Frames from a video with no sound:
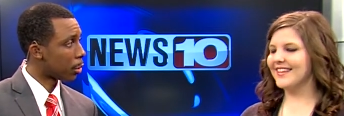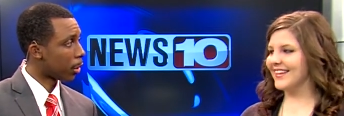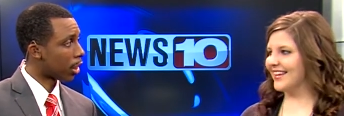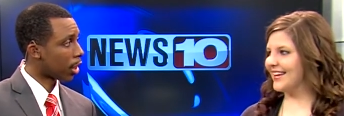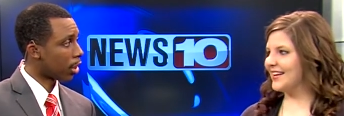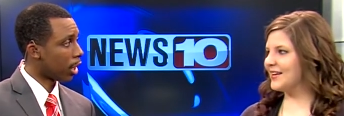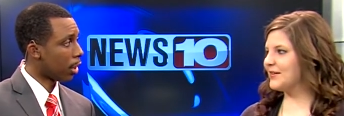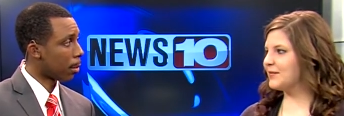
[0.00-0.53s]
Speaker 1: with
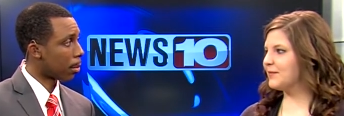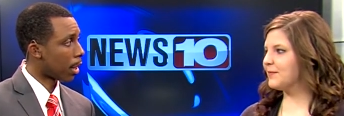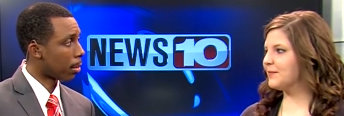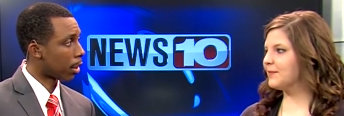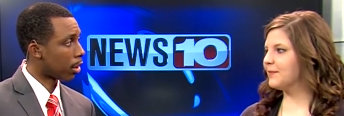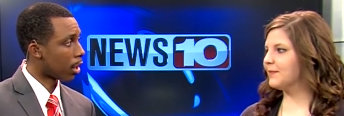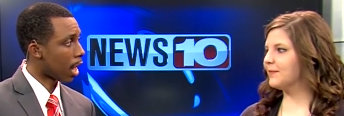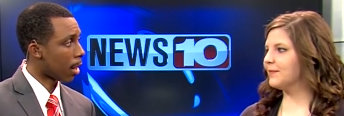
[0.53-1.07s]
the Clinton
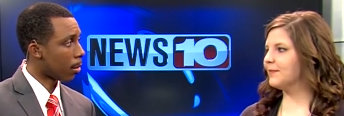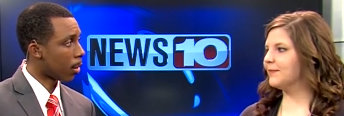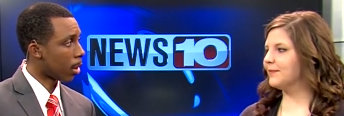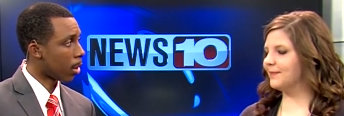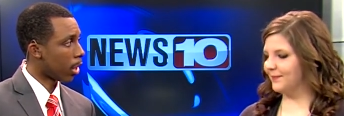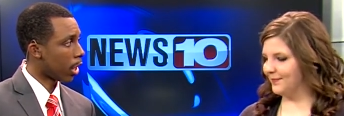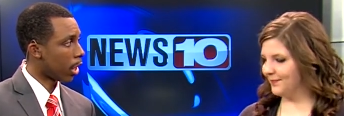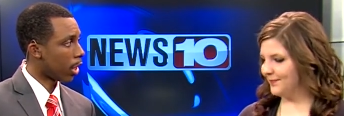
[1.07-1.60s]
Public
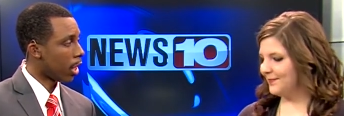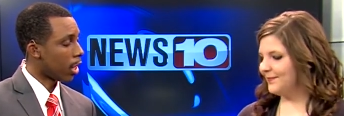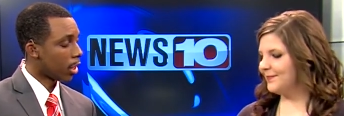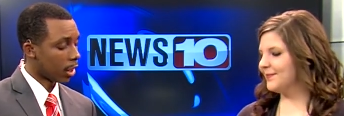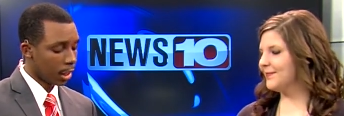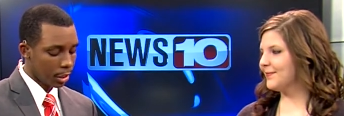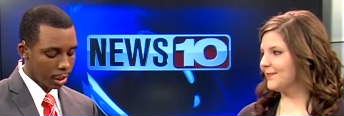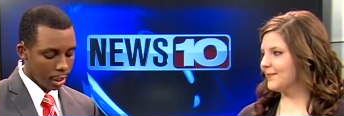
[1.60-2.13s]
Library. Mm -hmm. And
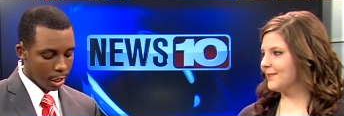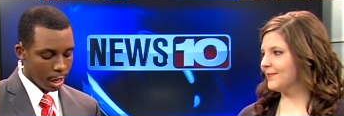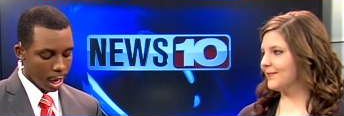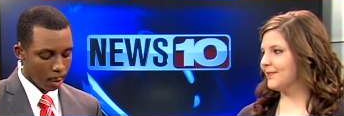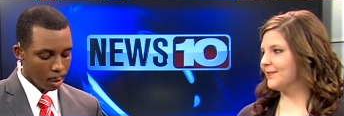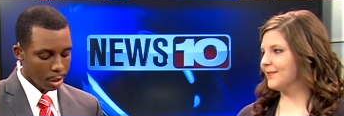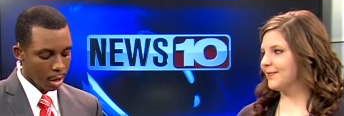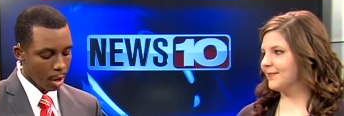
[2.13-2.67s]
mm-hmm. Lindsay, today
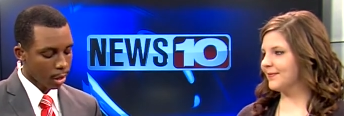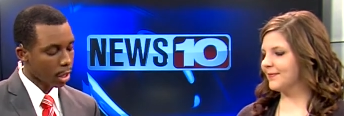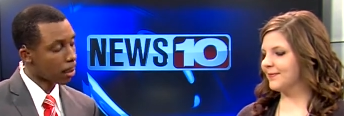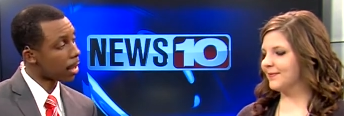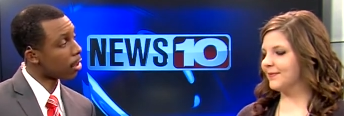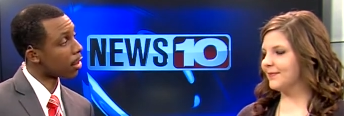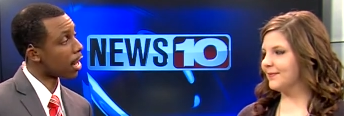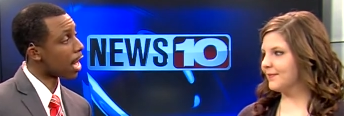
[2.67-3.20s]
we're talking
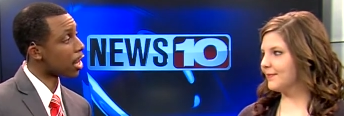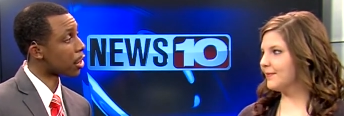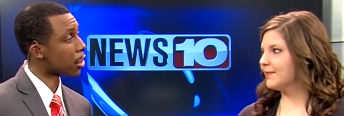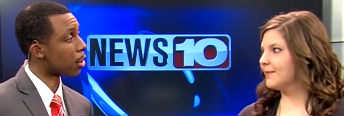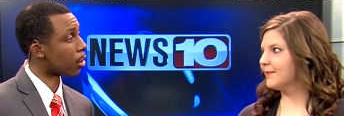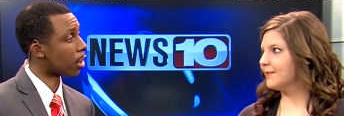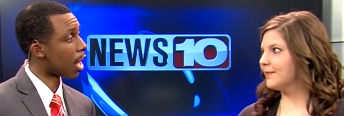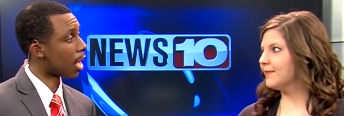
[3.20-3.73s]
about
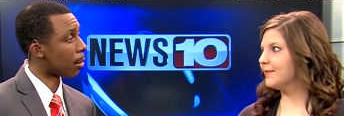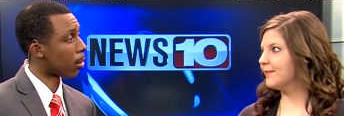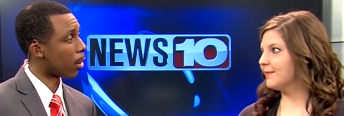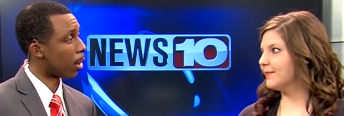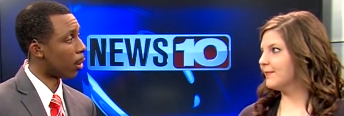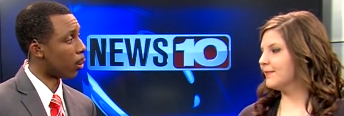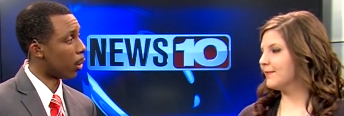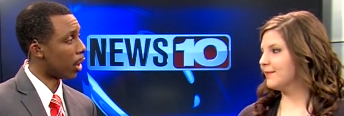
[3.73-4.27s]
National
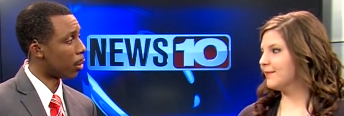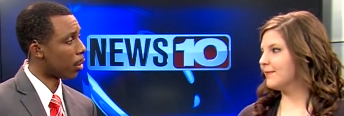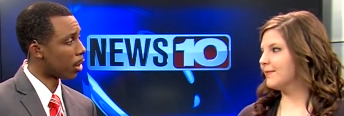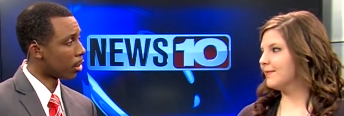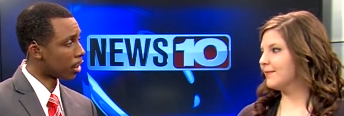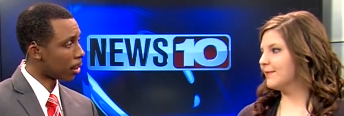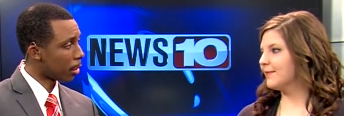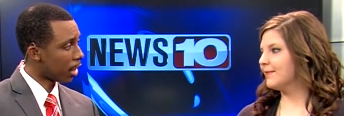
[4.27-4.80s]
Library Week. What
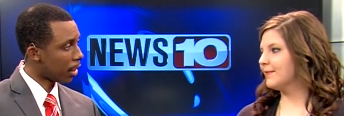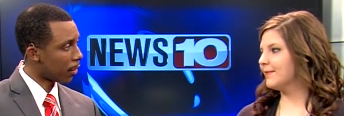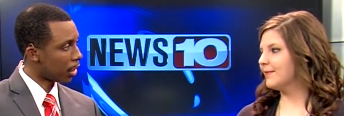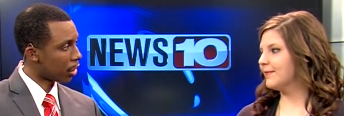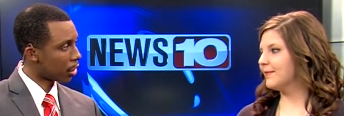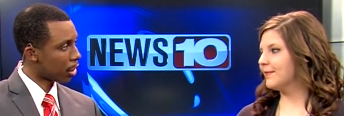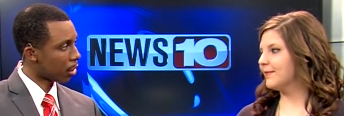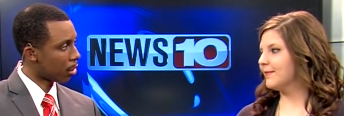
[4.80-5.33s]
are some of the
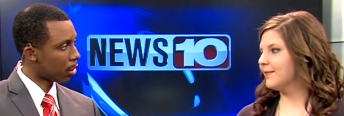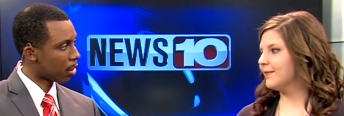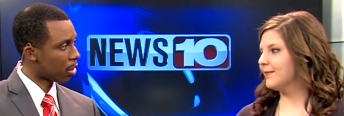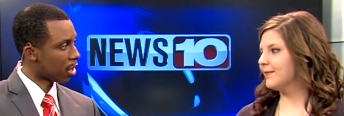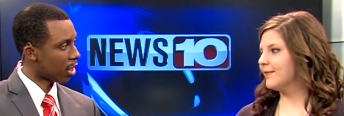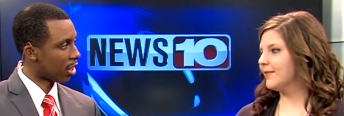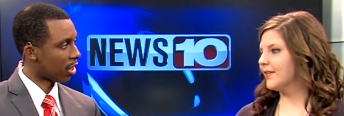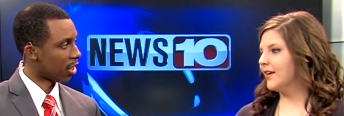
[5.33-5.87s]
events that are going
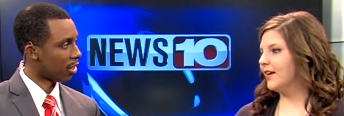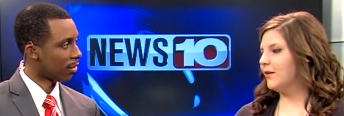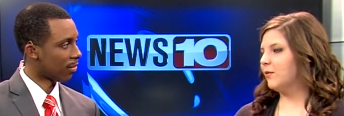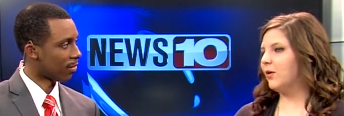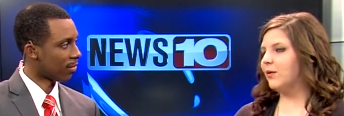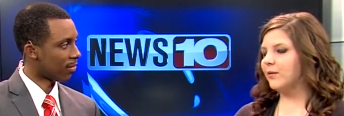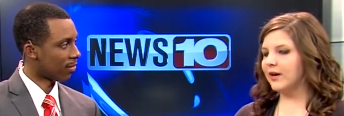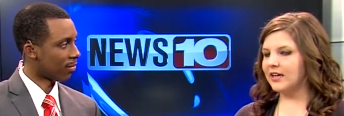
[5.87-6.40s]
on?
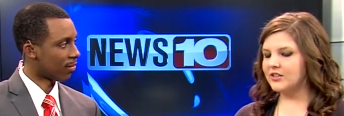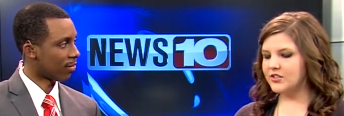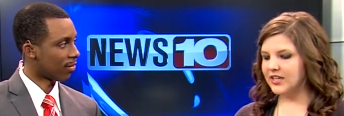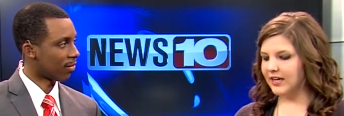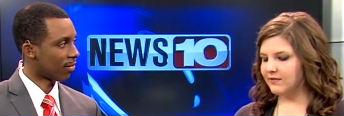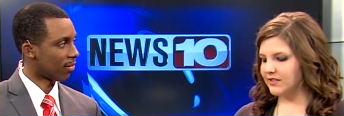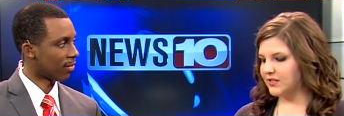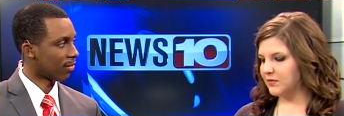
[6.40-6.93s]
Speaker 2: Well, we're actually
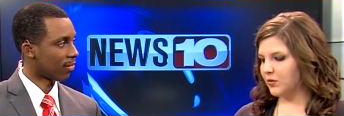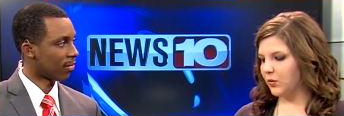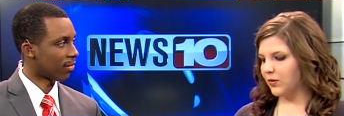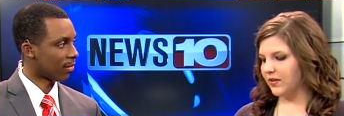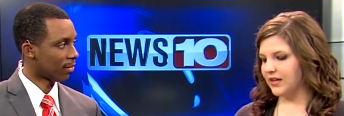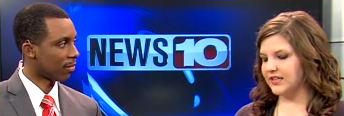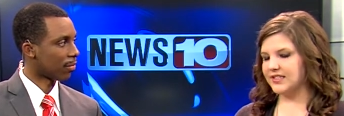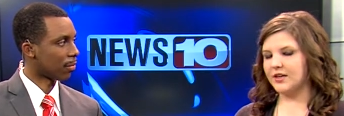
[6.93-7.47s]
having some cool
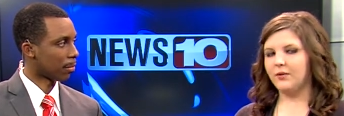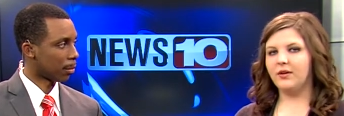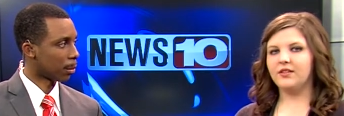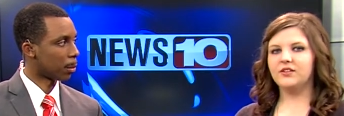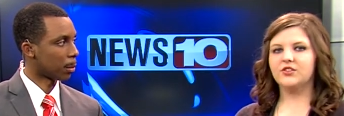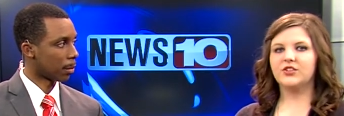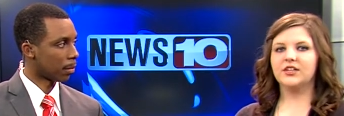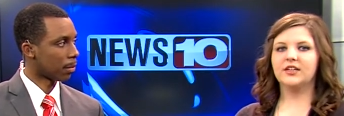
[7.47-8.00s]
things go on
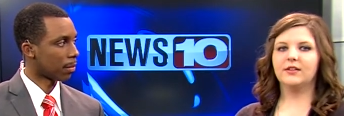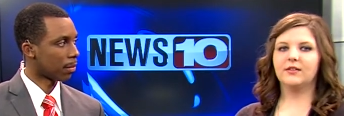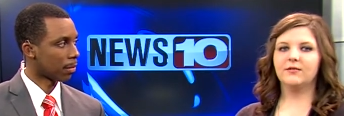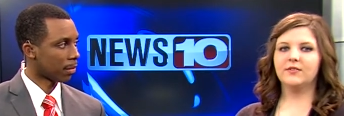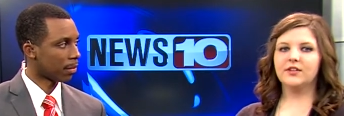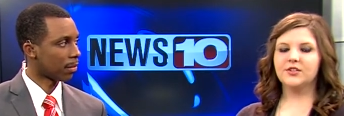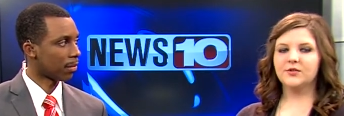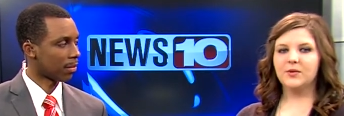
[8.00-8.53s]
this year. The
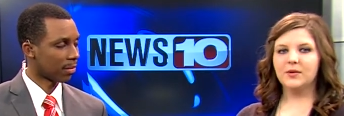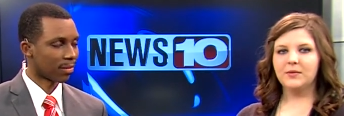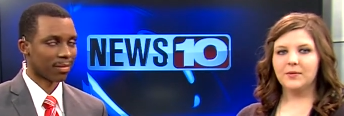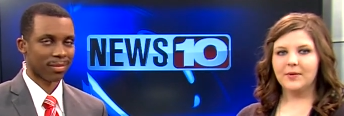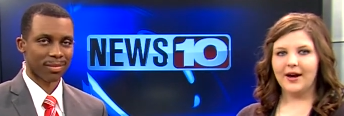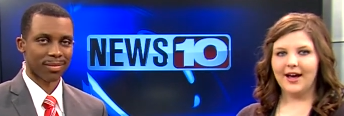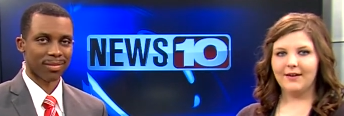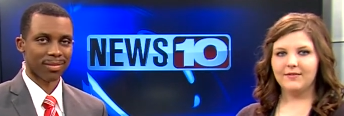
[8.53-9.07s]
first one that
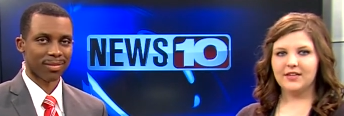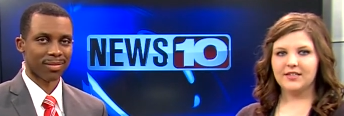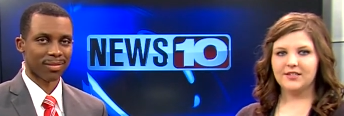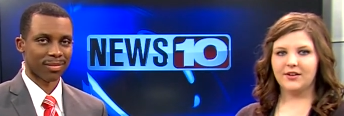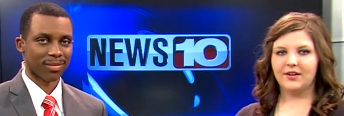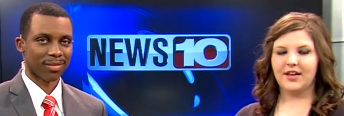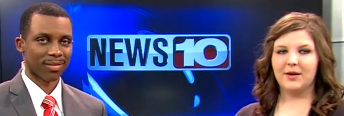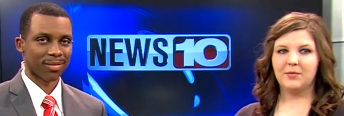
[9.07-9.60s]
we're having is
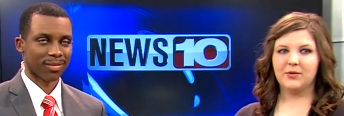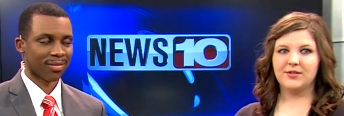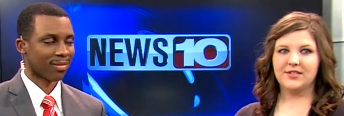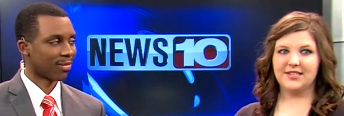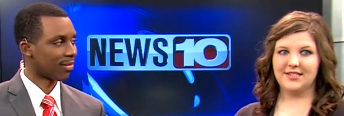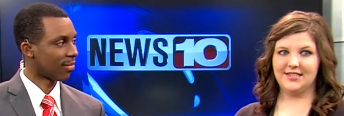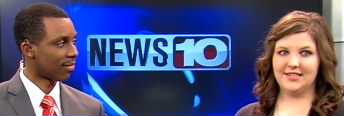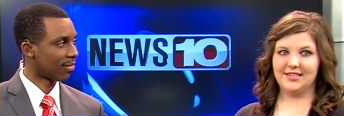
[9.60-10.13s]
on April
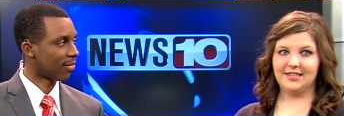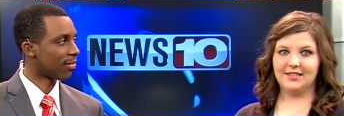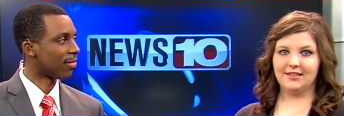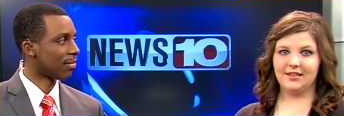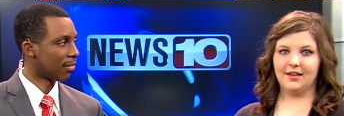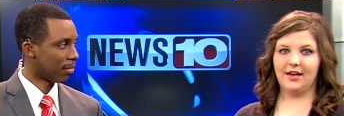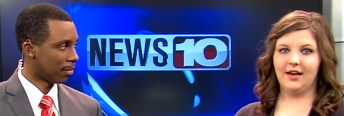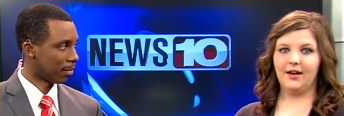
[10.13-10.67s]
16th. Mm
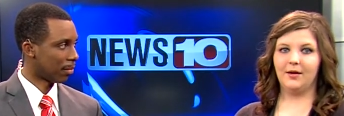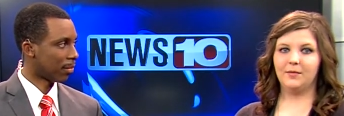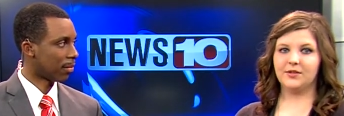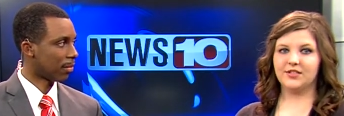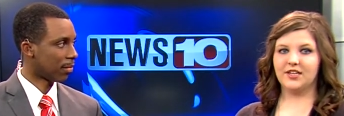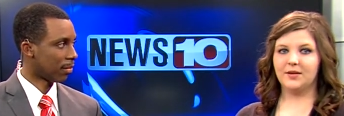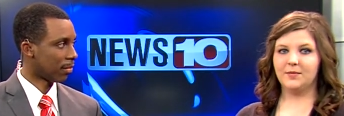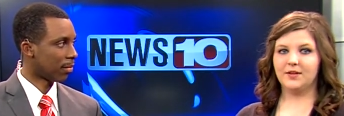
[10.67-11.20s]
-hmm. um,
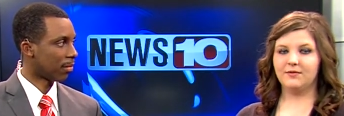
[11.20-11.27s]
it's going to be